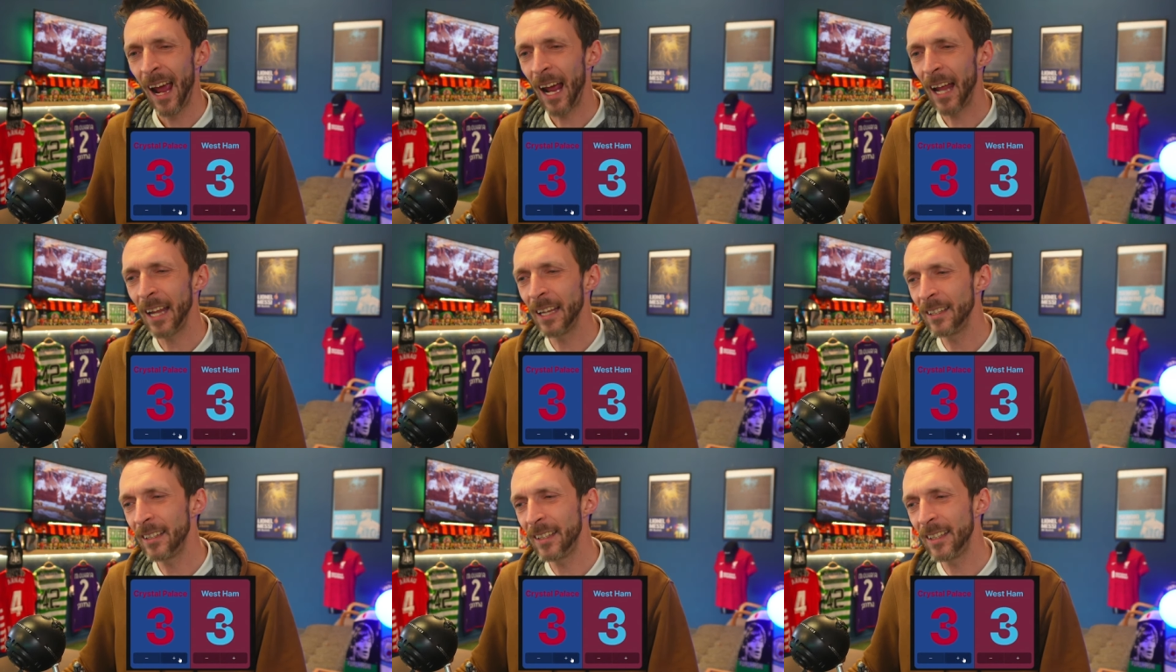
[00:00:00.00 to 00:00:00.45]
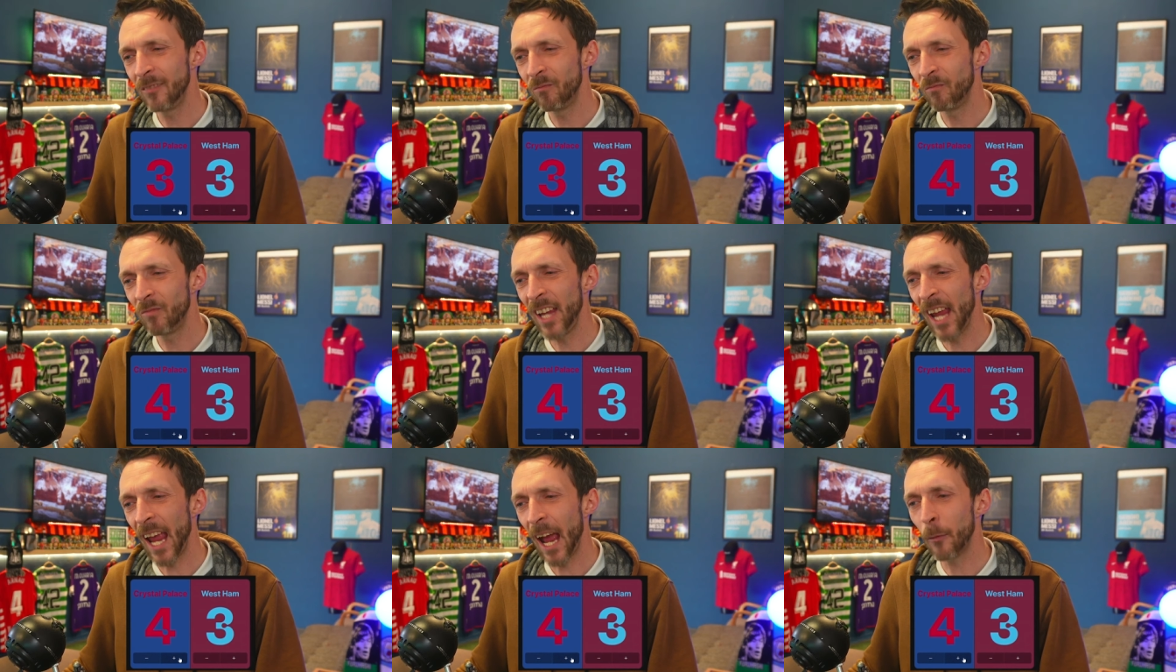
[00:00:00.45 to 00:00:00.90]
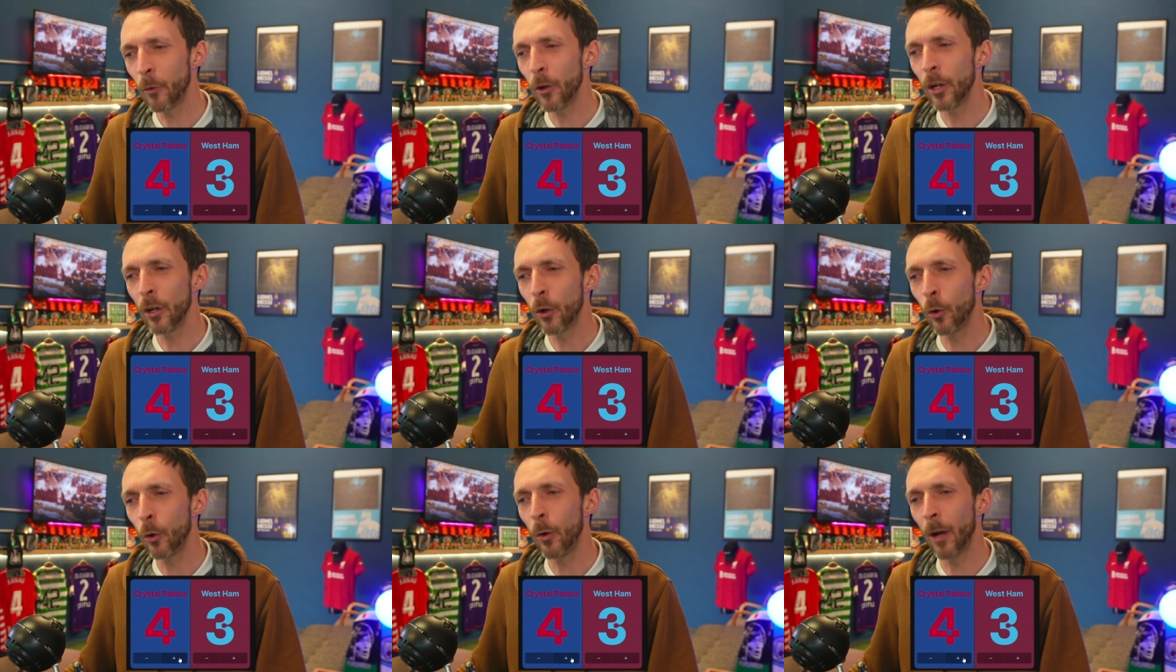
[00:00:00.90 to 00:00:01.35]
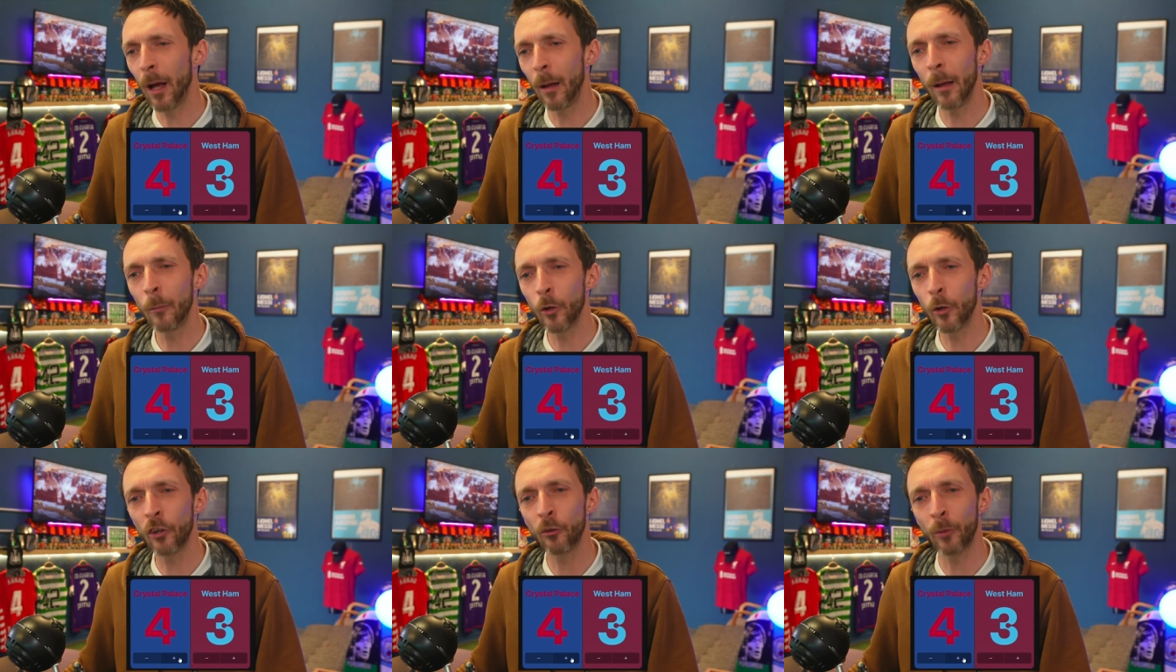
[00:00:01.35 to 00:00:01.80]
And yeah, I'm going to go,
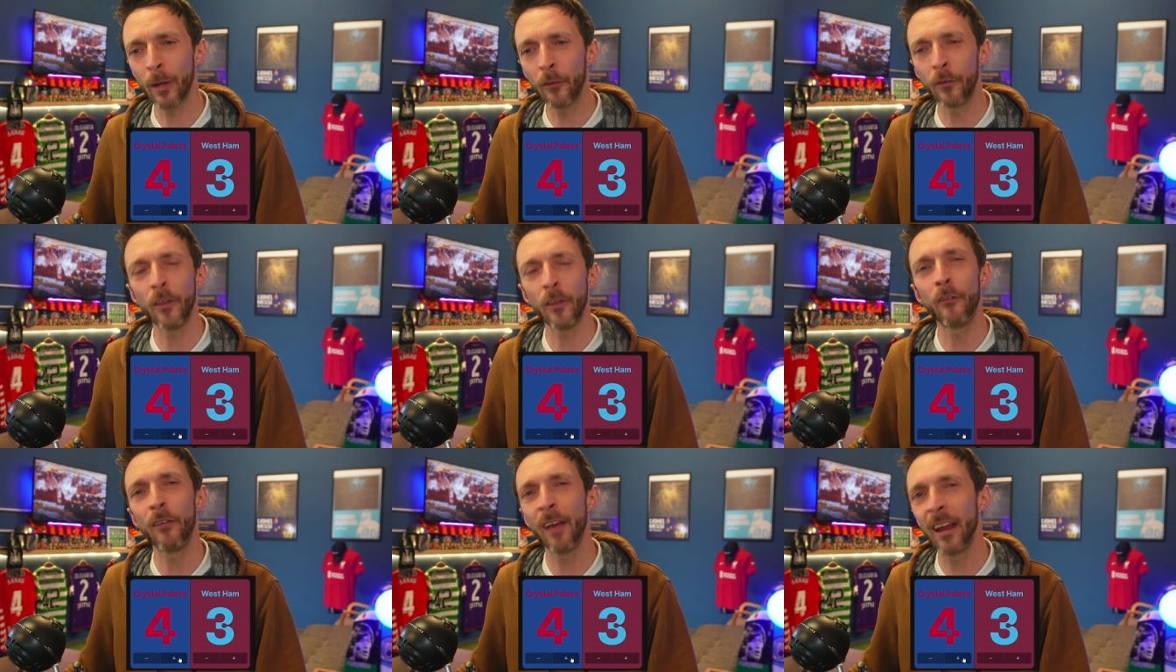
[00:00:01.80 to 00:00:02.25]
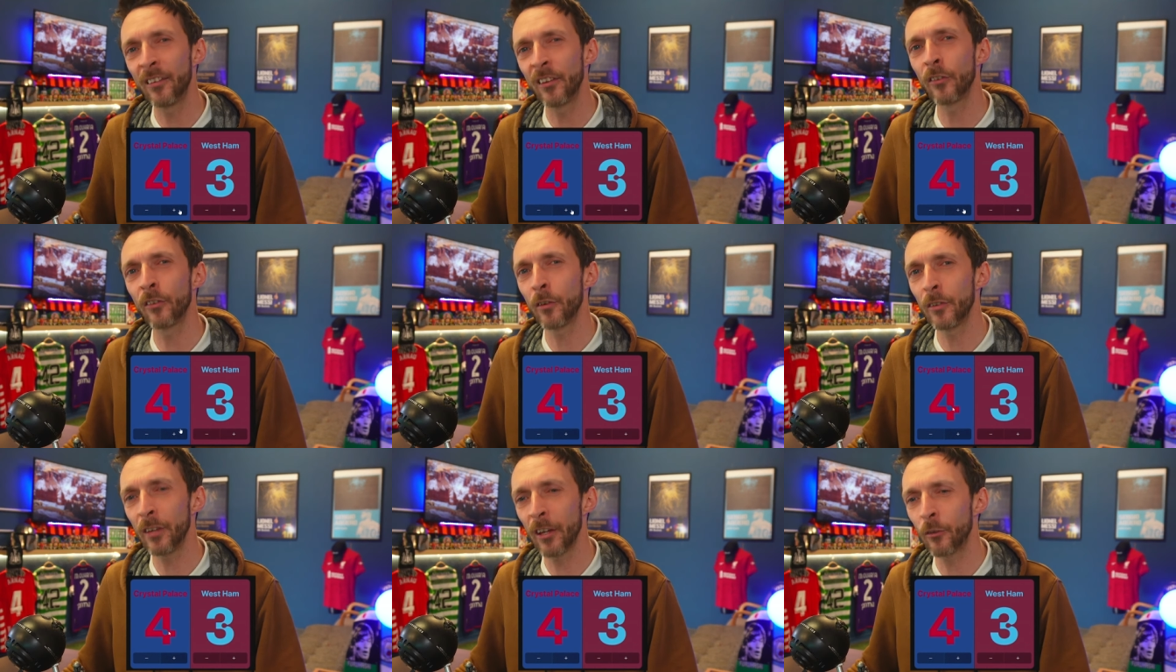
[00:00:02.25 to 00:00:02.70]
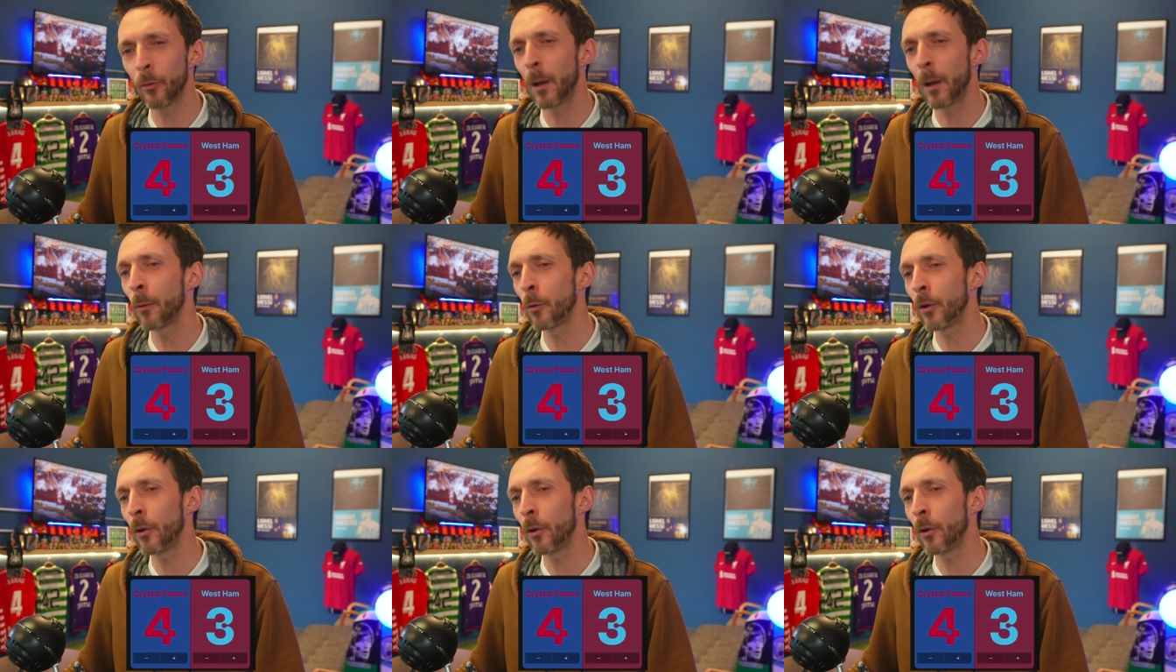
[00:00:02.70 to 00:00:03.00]
I'm going to swing for the fences on this one.